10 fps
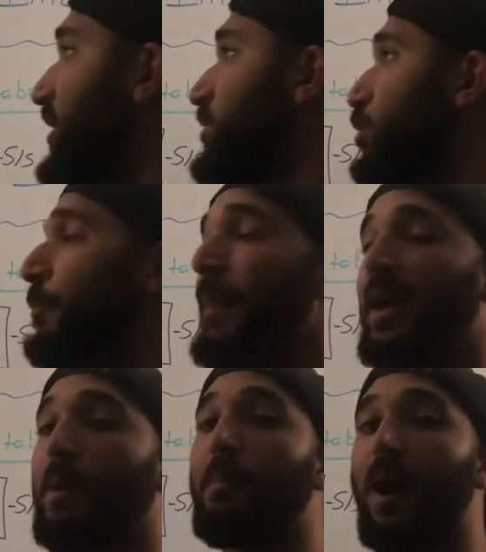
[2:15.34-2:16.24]
into
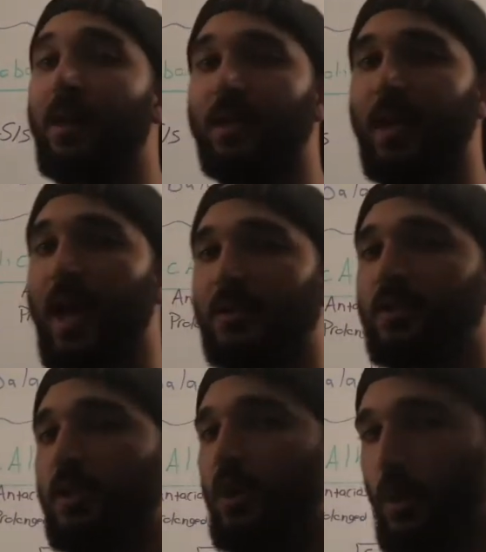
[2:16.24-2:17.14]
metabolic
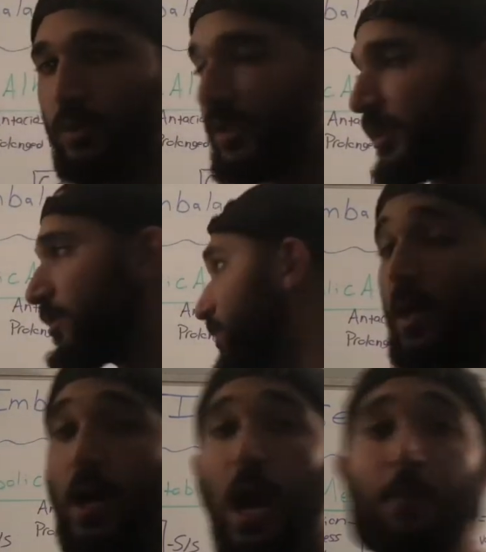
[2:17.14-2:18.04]
acidosis. How